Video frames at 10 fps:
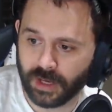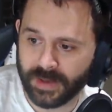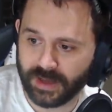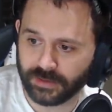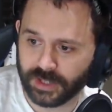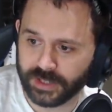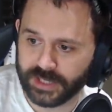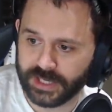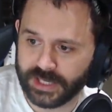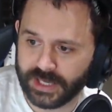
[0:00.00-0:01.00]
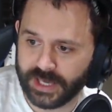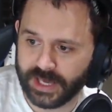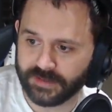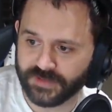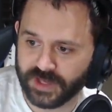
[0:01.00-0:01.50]
about uh, getting in
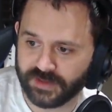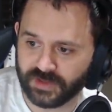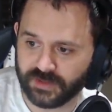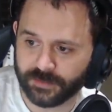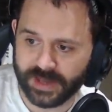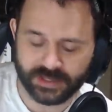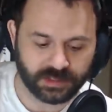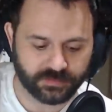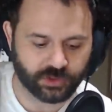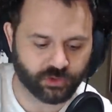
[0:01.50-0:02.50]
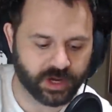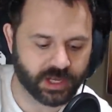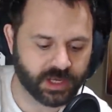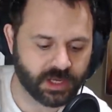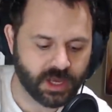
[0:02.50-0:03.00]
ahead of things and speculatively
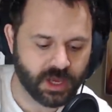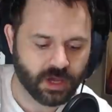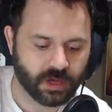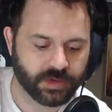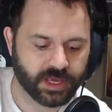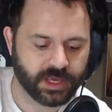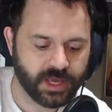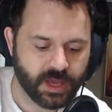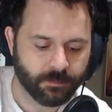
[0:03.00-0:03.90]
trading, okay?